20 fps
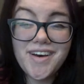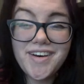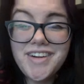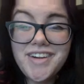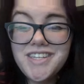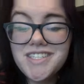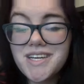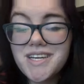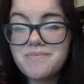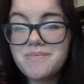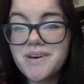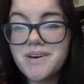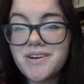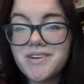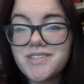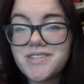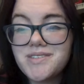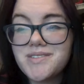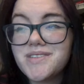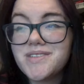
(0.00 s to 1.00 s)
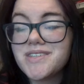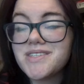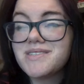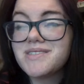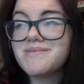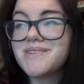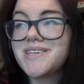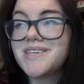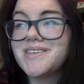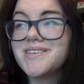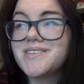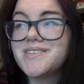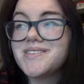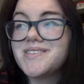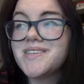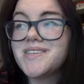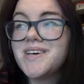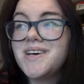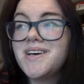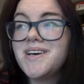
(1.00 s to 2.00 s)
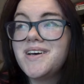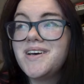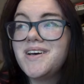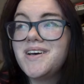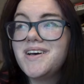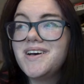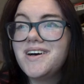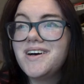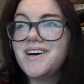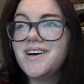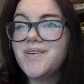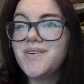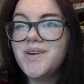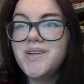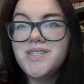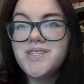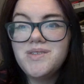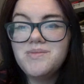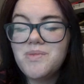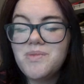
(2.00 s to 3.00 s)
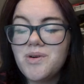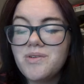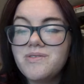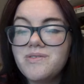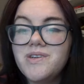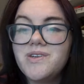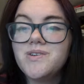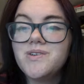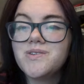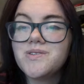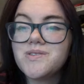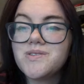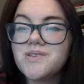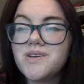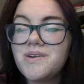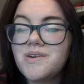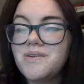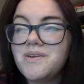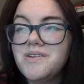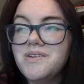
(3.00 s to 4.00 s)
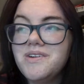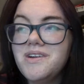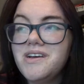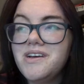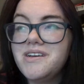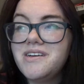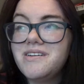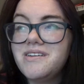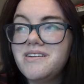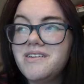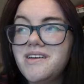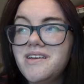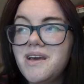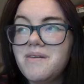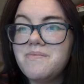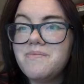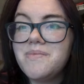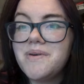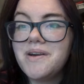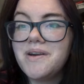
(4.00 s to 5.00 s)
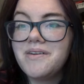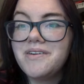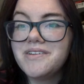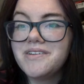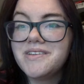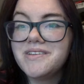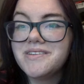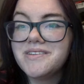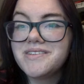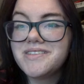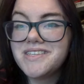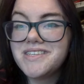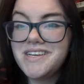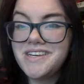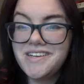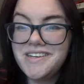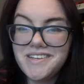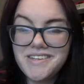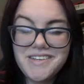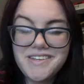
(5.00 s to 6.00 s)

I need to get better at doing this because I want to do more videos. I want to, like, get better at this.